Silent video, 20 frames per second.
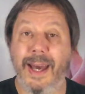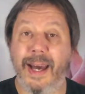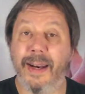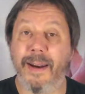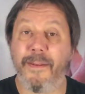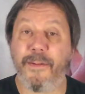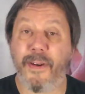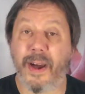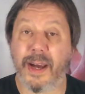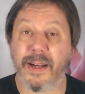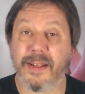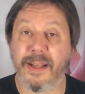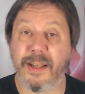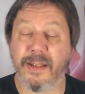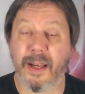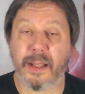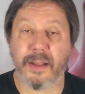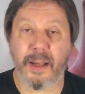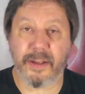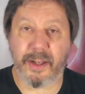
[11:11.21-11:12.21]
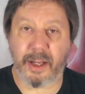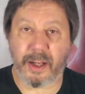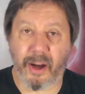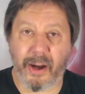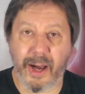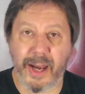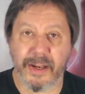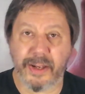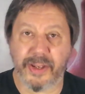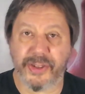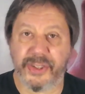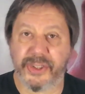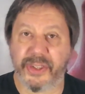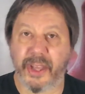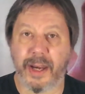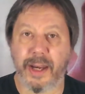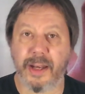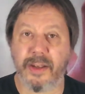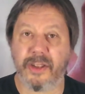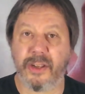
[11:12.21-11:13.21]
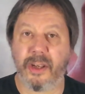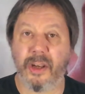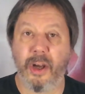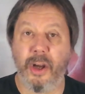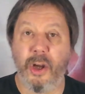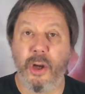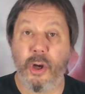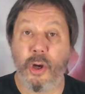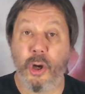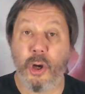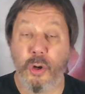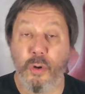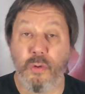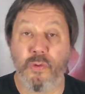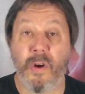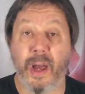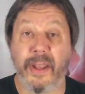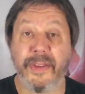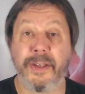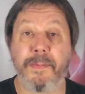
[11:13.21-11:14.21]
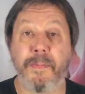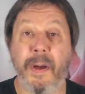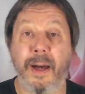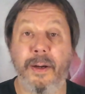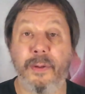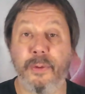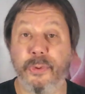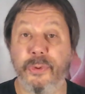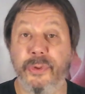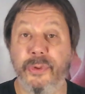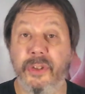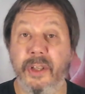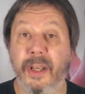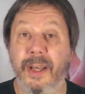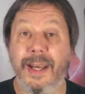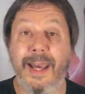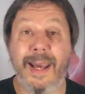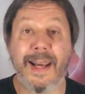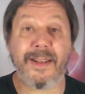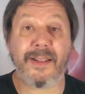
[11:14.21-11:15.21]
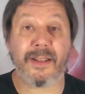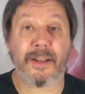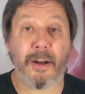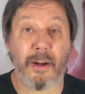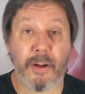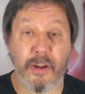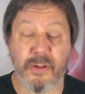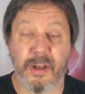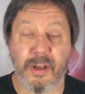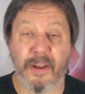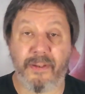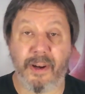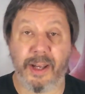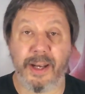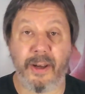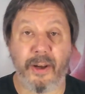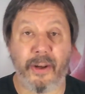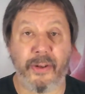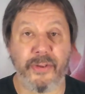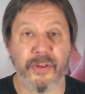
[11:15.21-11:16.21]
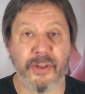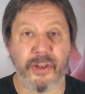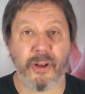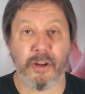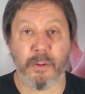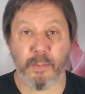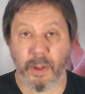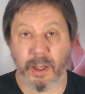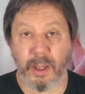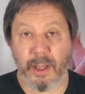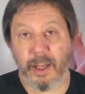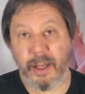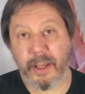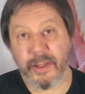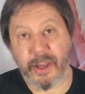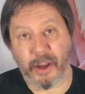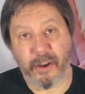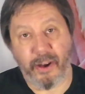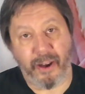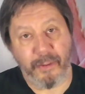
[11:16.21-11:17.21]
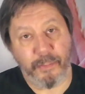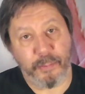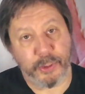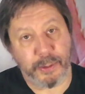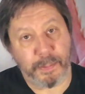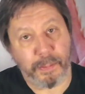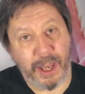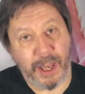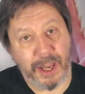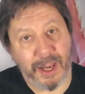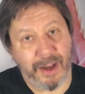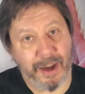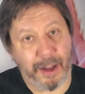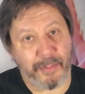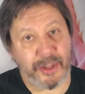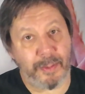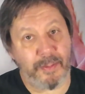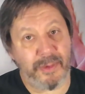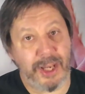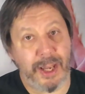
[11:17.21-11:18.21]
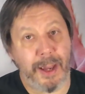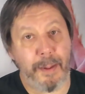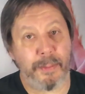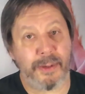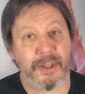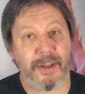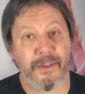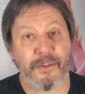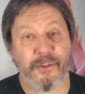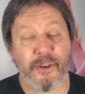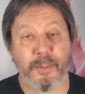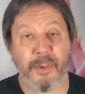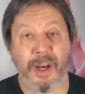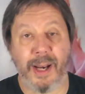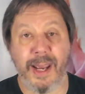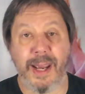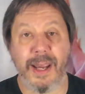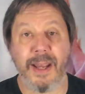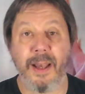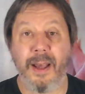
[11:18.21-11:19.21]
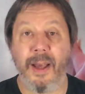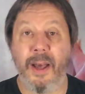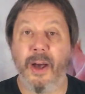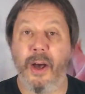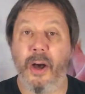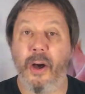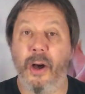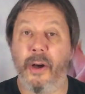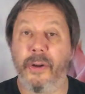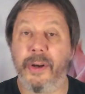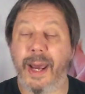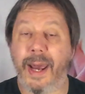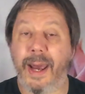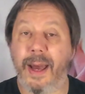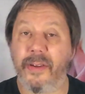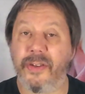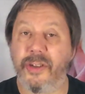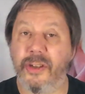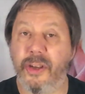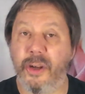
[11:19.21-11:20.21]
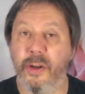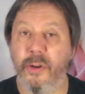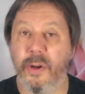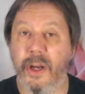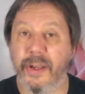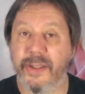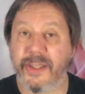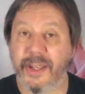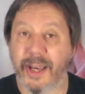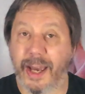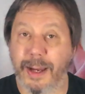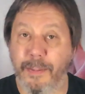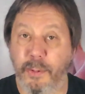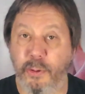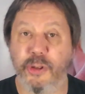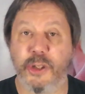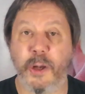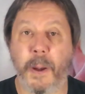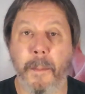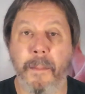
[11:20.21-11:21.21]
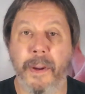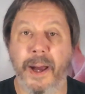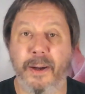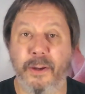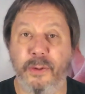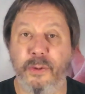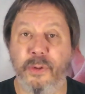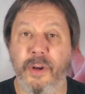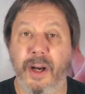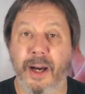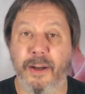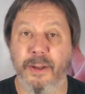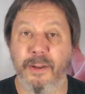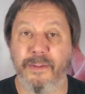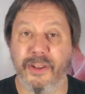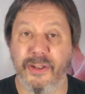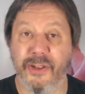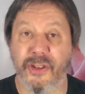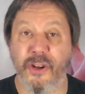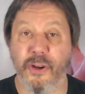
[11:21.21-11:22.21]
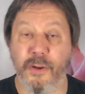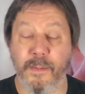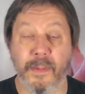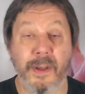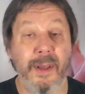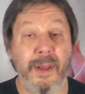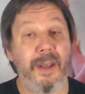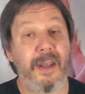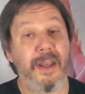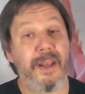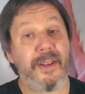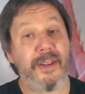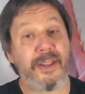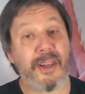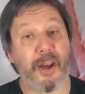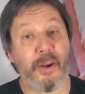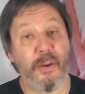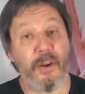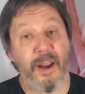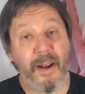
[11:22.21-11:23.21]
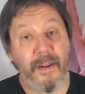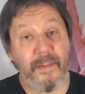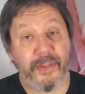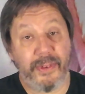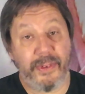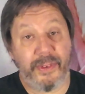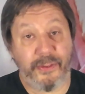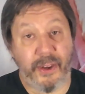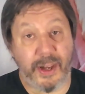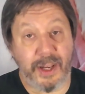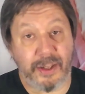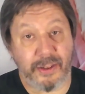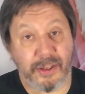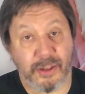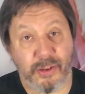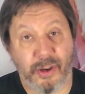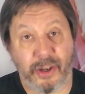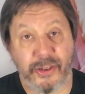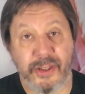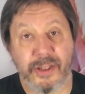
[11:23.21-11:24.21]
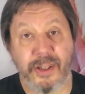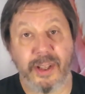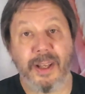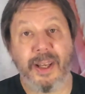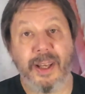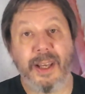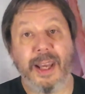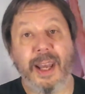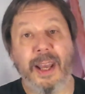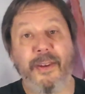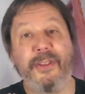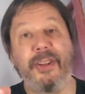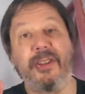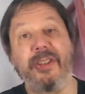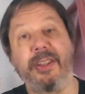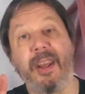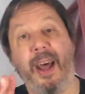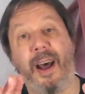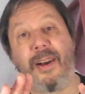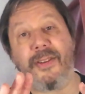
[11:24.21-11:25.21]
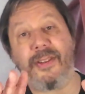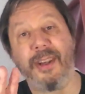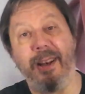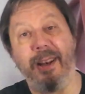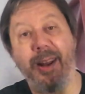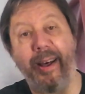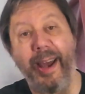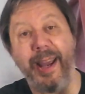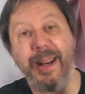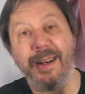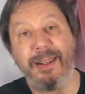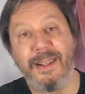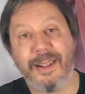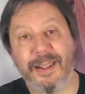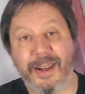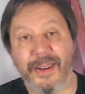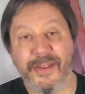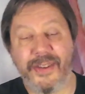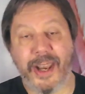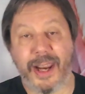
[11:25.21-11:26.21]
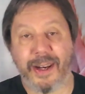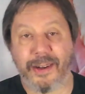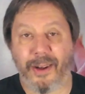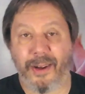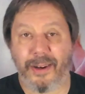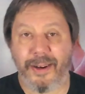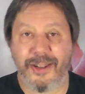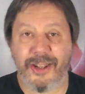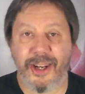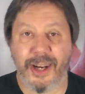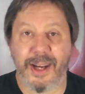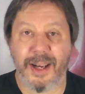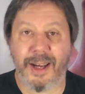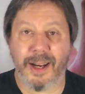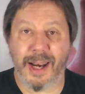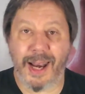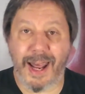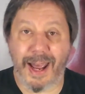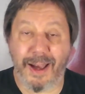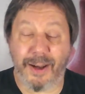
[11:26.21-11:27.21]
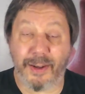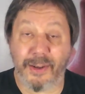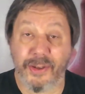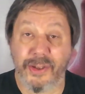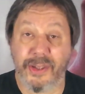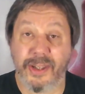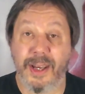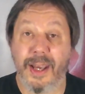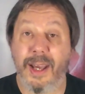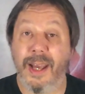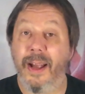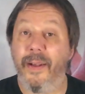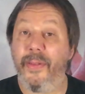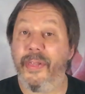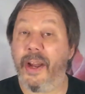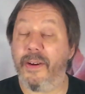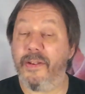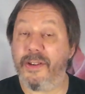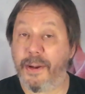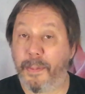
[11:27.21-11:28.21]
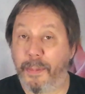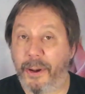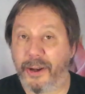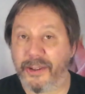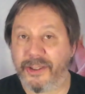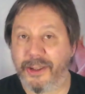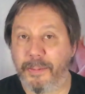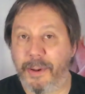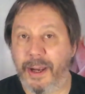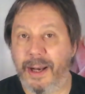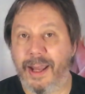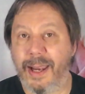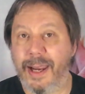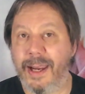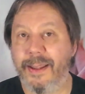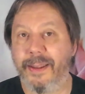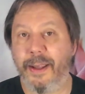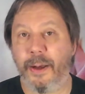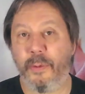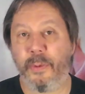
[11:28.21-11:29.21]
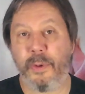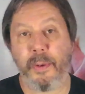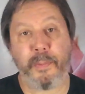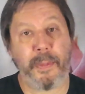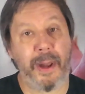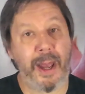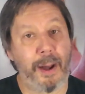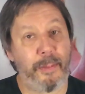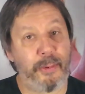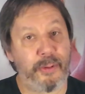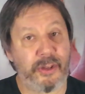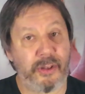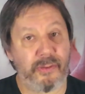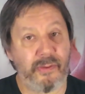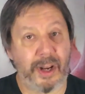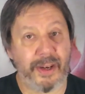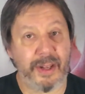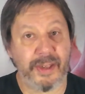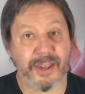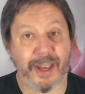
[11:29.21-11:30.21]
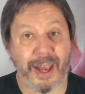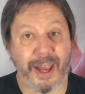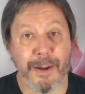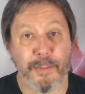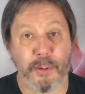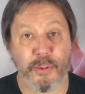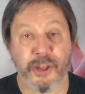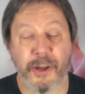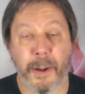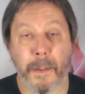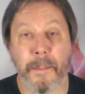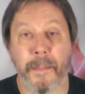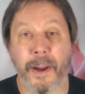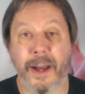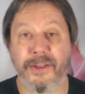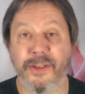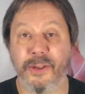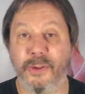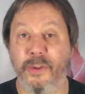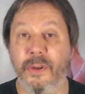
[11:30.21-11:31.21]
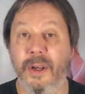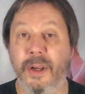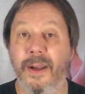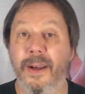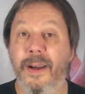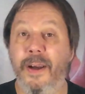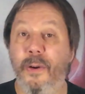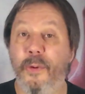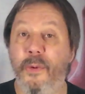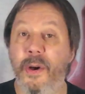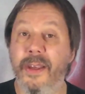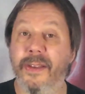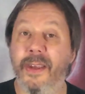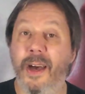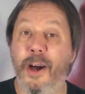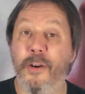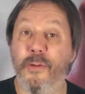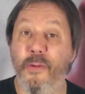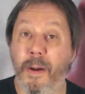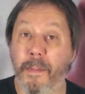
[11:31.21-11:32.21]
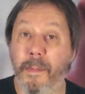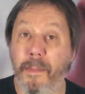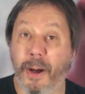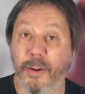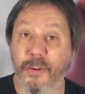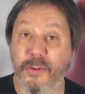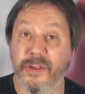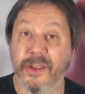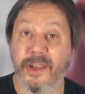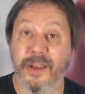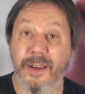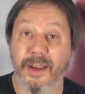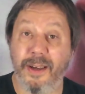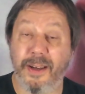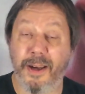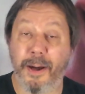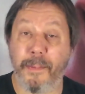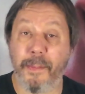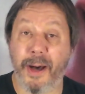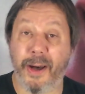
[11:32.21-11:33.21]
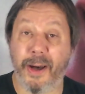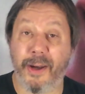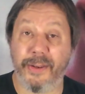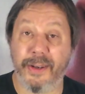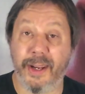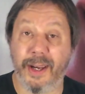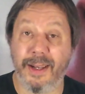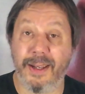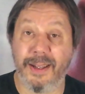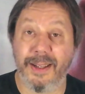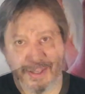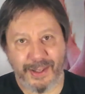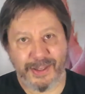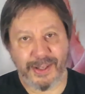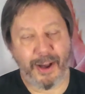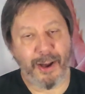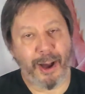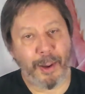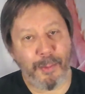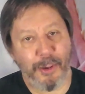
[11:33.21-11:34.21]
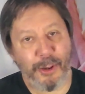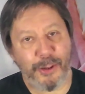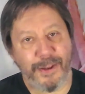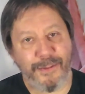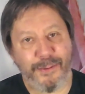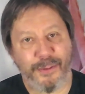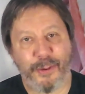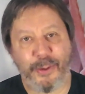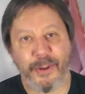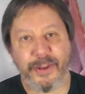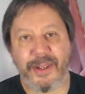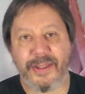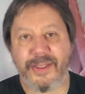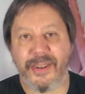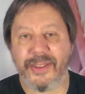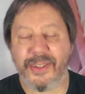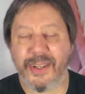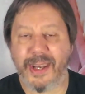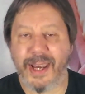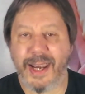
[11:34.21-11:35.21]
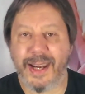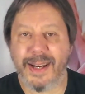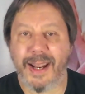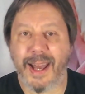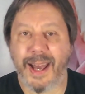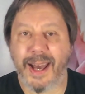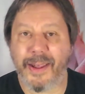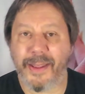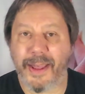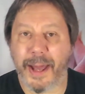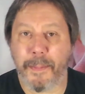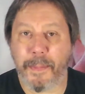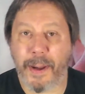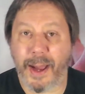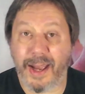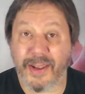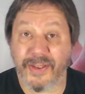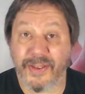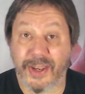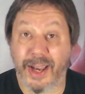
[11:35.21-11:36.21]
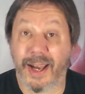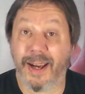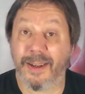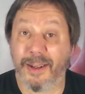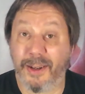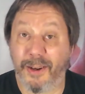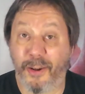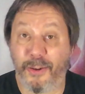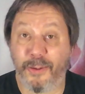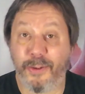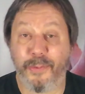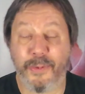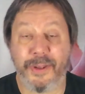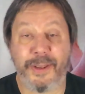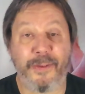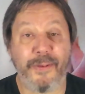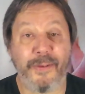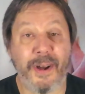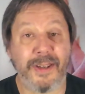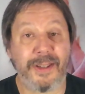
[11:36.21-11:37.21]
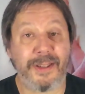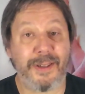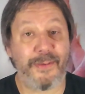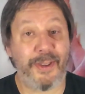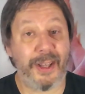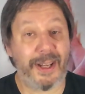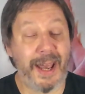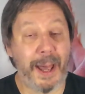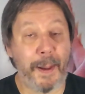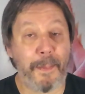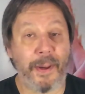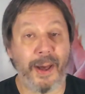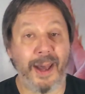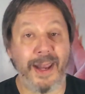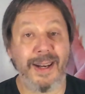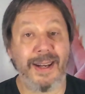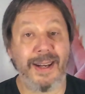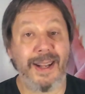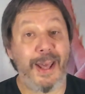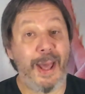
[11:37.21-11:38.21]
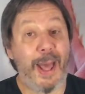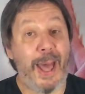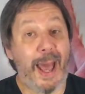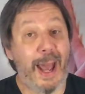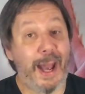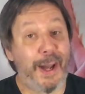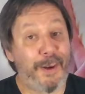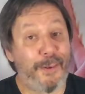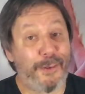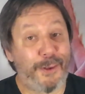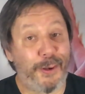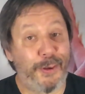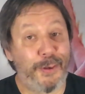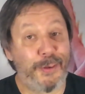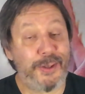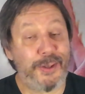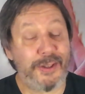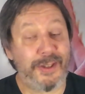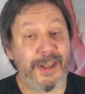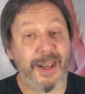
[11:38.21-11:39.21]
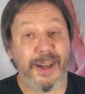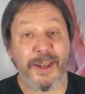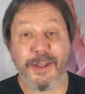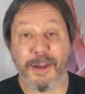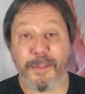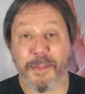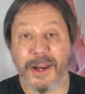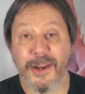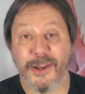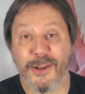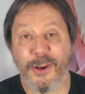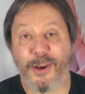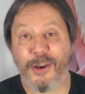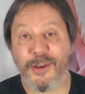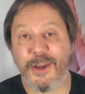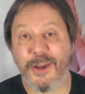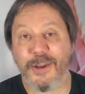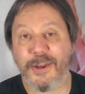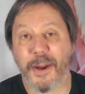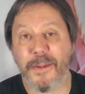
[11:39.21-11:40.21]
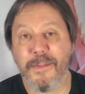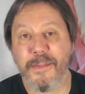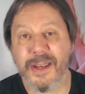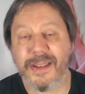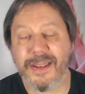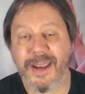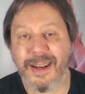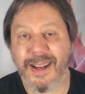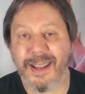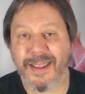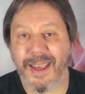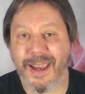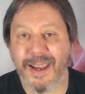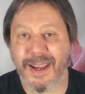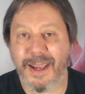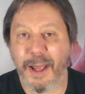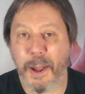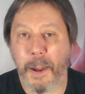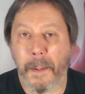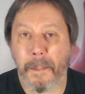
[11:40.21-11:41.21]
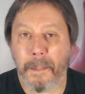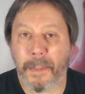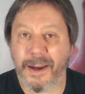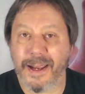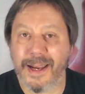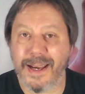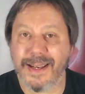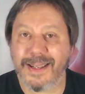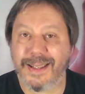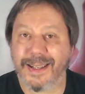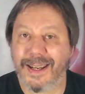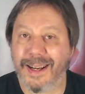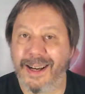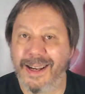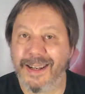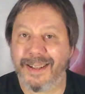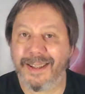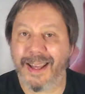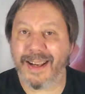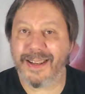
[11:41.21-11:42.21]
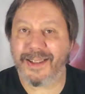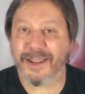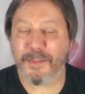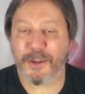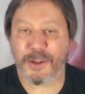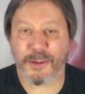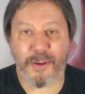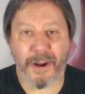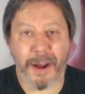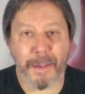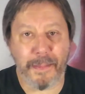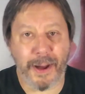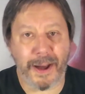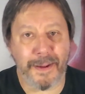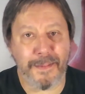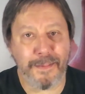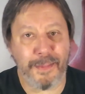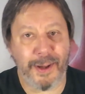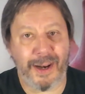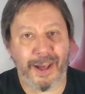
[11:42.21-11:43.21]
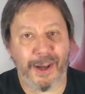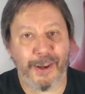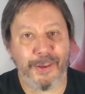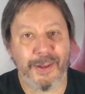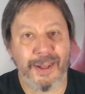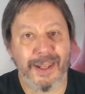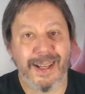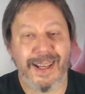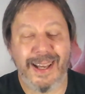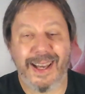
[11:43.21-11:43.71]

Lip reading: And in fact, he said there's a guy in the States who runs battles exclusively on Zoom. So I was picking up some tips from Lee on how to do a tabletop battle over Zoom. So fingers crossed, if the stars align and technology allows, there is a possibility that we'll be able to run a tabletop battle with a remote commander. So I'm looking forward to seeing how that pans out along with the rest of the campaign. And of course, to be sure you don't miss anything, please click that subscribe button below.